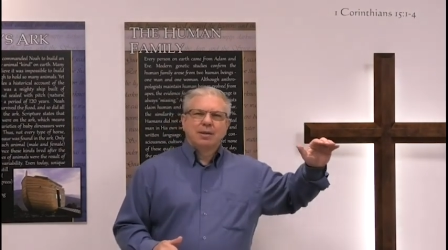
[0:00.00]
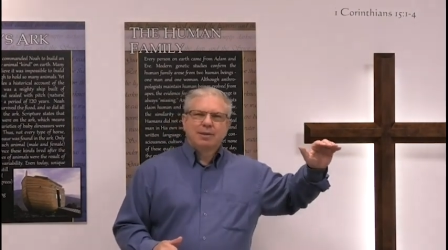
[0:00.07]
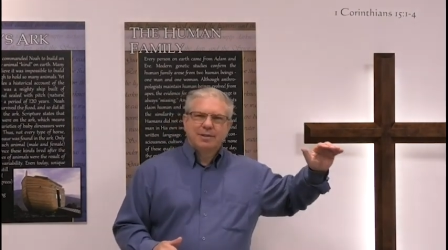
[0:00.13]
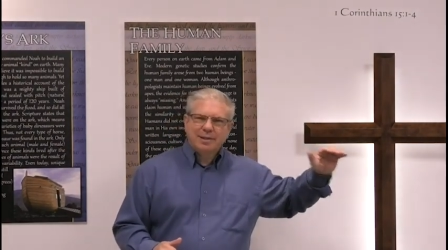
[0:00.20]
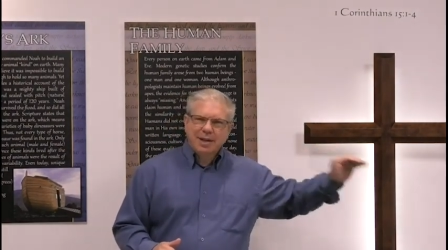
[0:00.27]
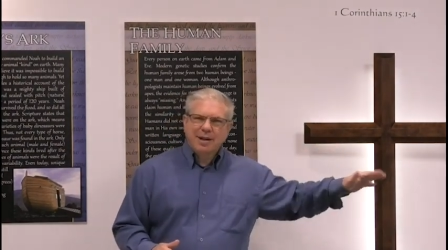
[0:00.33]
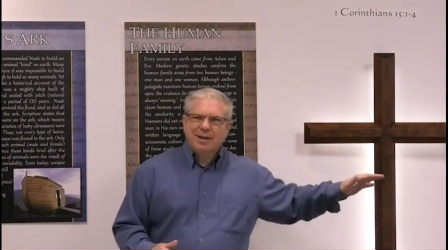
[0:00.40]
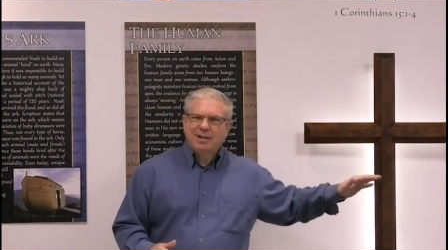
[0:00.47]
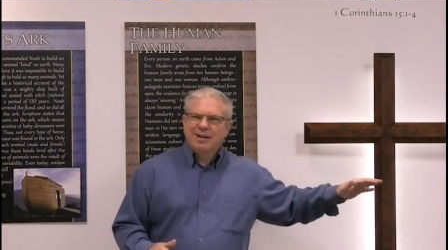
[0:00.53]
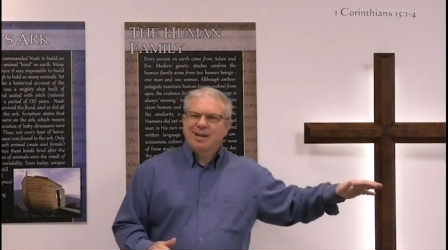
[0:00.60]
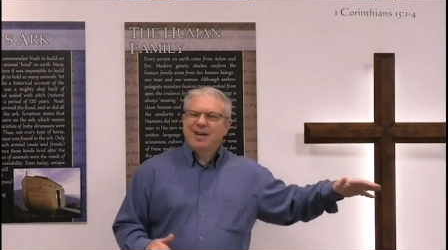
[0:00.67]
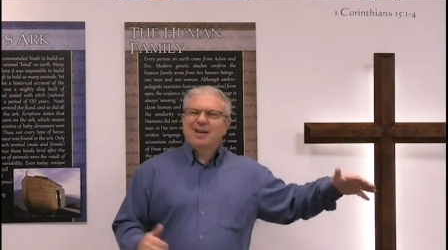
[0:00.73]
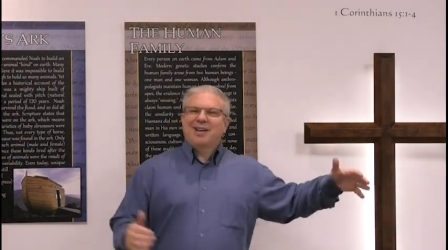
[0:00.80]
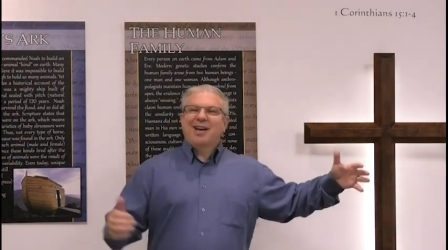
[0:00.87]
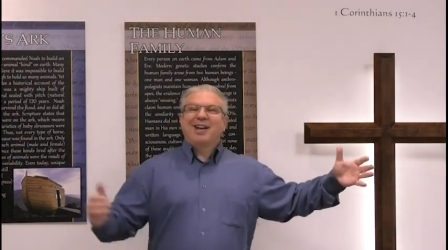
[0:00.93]
suddenly.
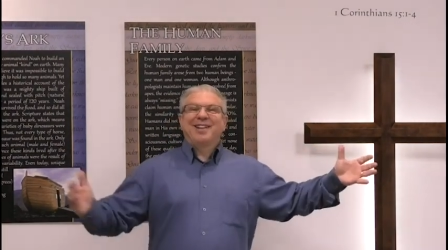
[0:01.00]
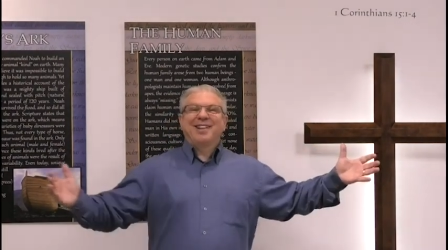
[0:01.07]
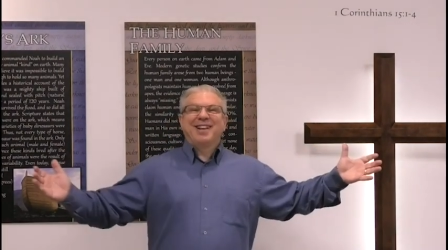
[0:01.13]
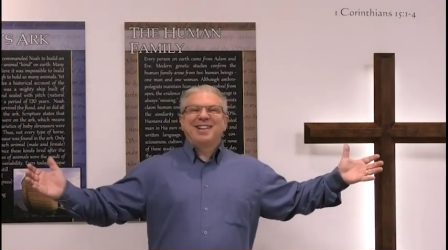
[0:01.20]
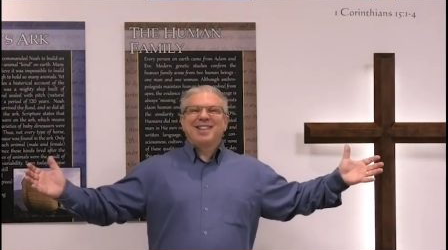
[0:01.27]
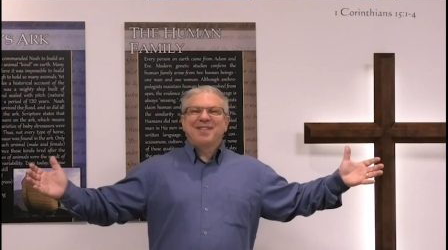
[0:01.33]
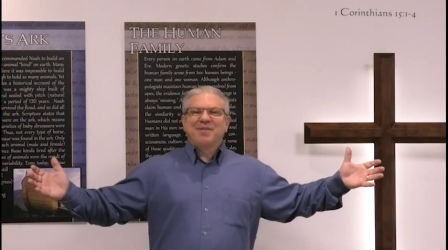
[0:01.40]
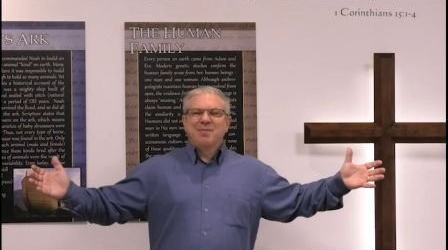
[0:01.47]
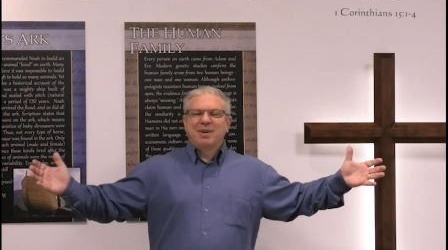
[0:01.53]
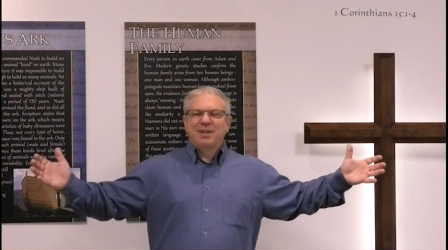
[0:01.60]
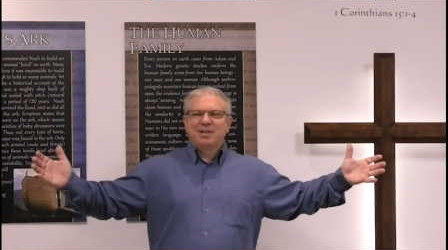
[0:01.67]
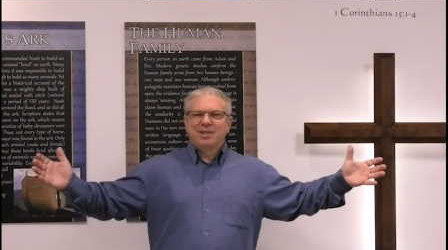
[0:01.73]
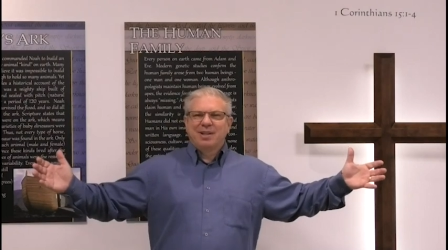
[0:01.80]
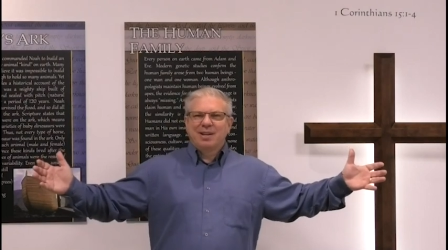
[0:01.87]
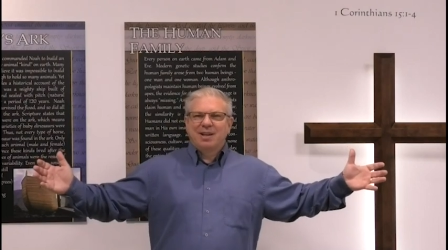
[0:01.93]
How, how do you like that for my
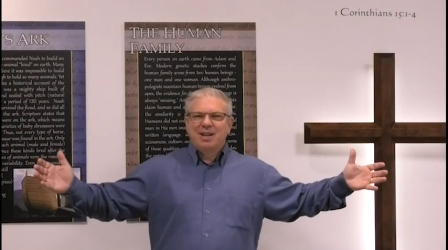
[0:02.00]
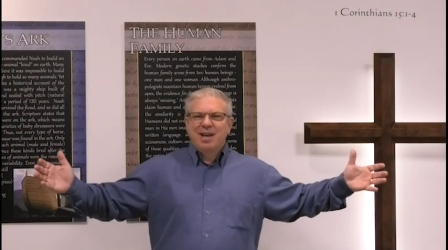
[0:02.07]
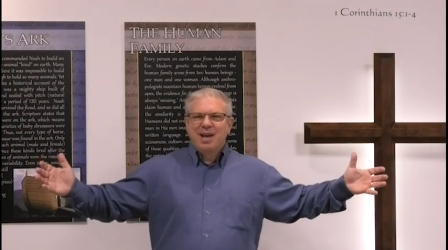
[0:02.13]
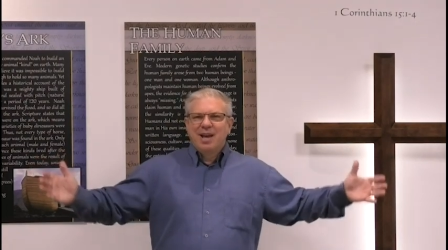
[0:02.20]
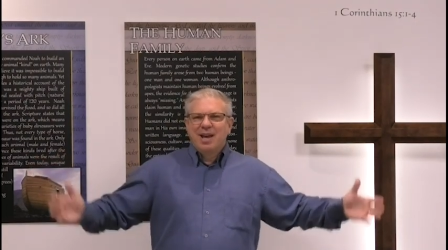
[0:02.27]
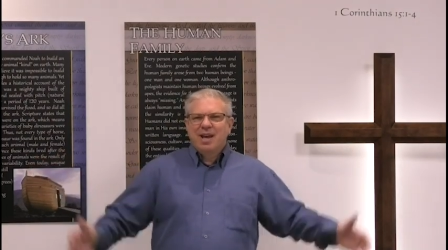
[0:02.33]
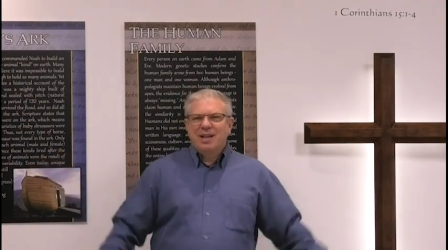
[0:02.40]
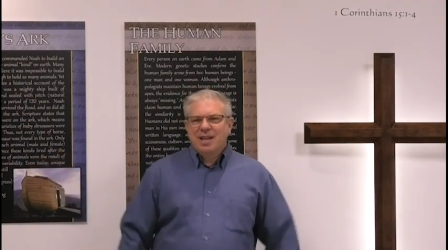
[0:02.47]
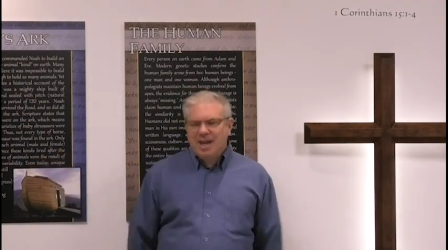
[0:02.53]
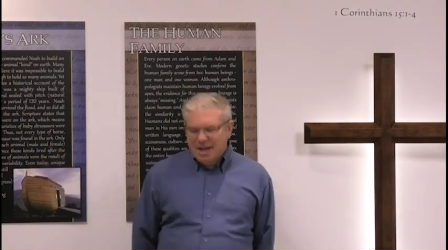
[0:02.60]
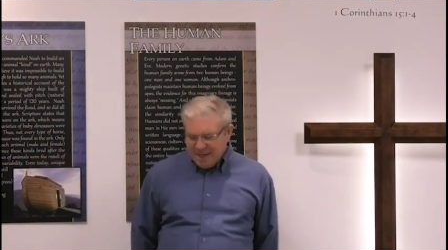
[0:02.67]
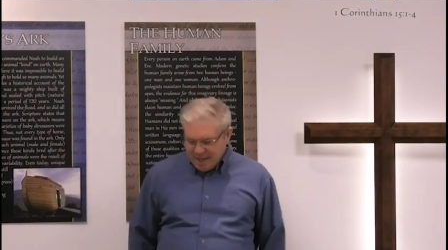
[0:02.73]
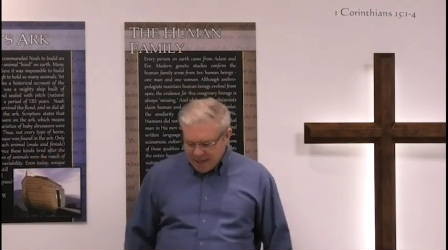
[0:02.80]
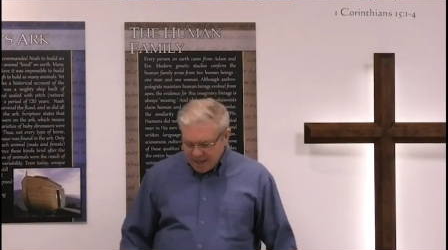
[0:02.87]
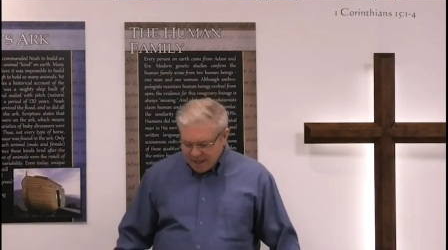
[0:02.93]
singing? And the
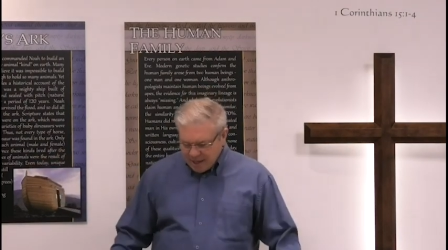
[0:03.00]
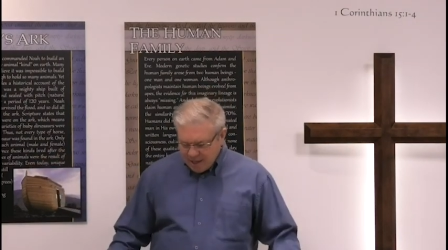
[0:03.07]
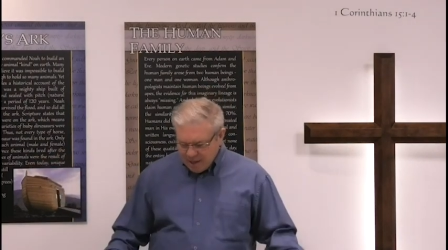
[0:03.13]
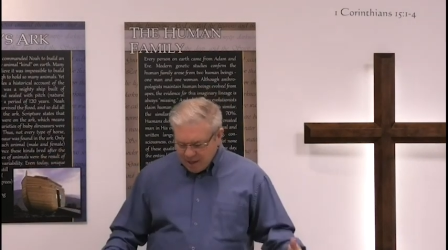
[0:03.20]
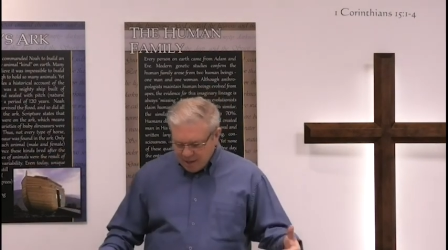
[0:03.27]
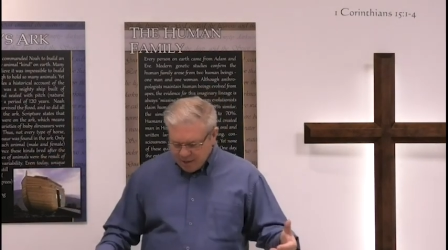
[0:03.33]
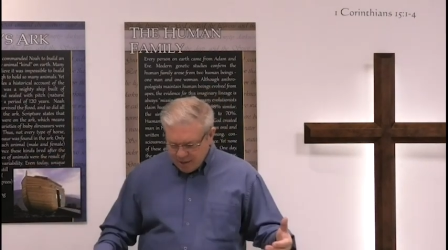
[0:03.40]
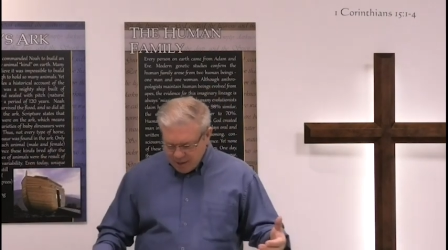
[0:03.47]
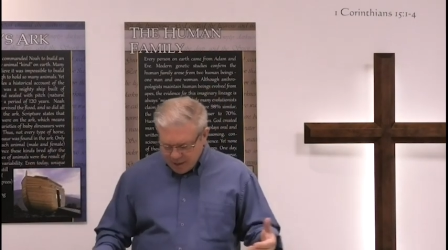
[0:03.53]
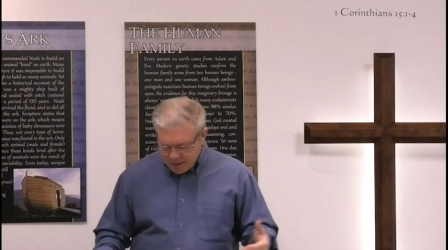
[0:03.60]
idea here